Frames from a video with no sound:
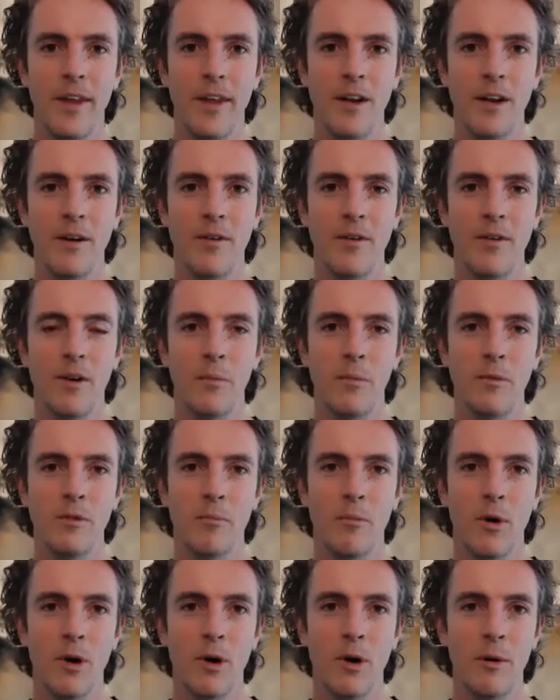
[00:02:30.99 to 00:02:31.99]
And it was a
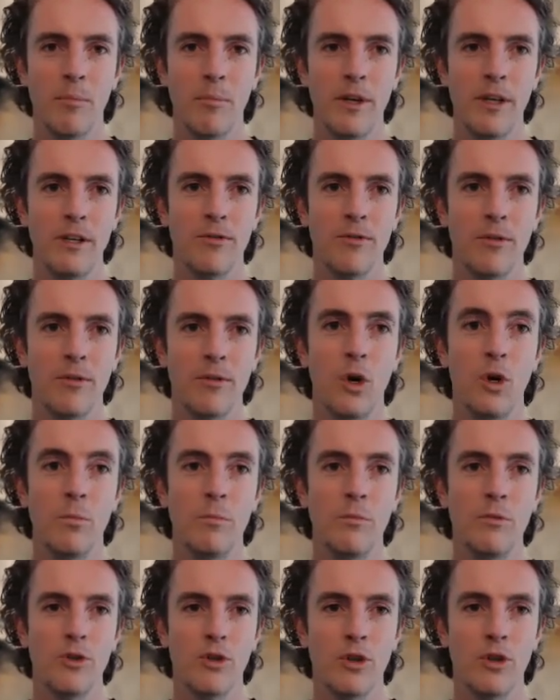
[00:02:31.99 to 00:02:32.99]
marketplace for
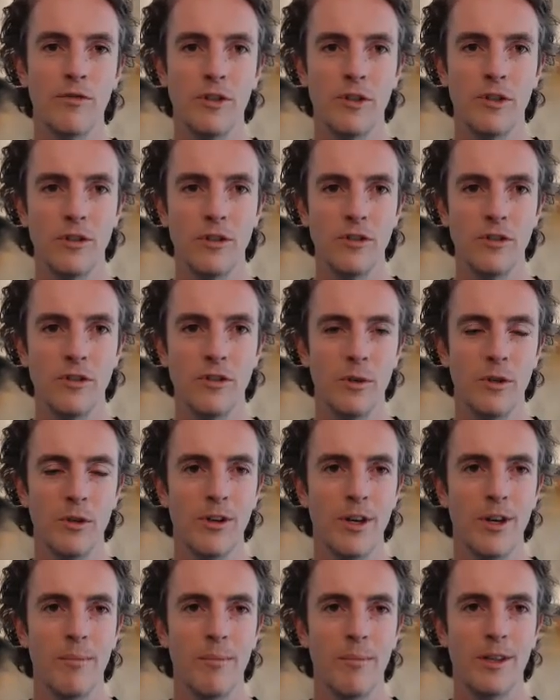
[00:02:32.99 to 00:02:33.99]
home services. We were
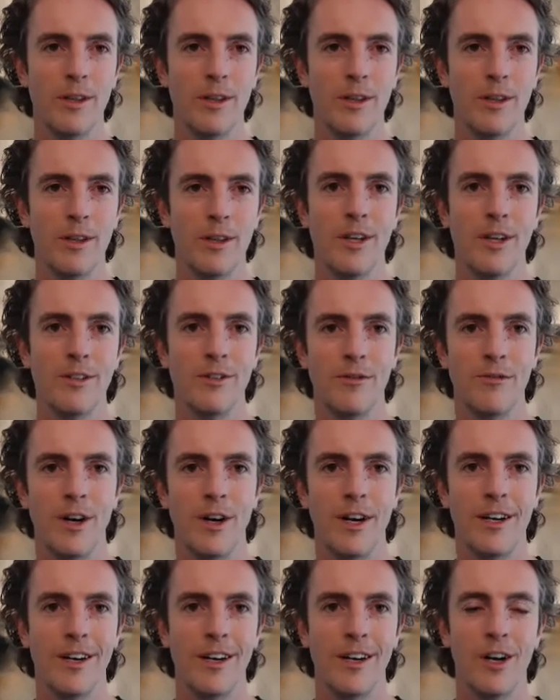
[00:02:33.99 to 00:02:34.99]
trying to make the process of
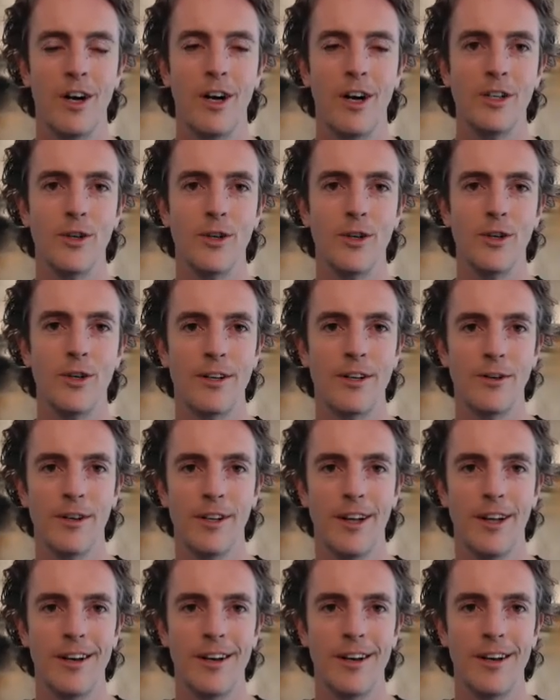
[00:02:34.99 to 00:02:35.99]
finding a contractor
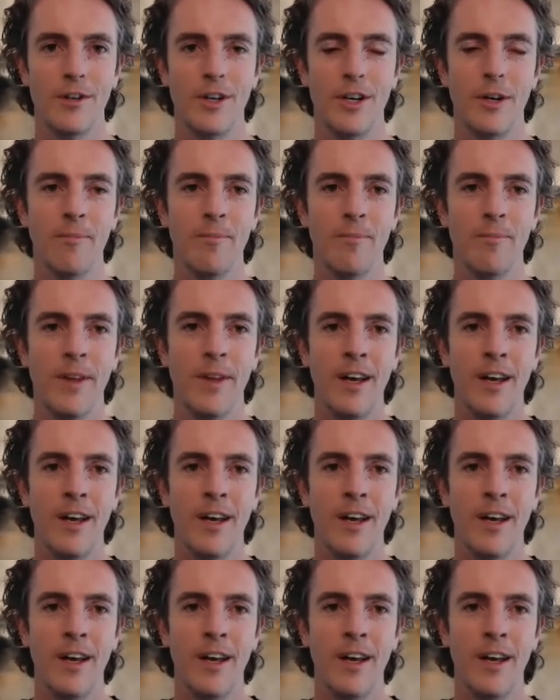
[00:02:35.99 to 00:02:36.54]
a lot easier.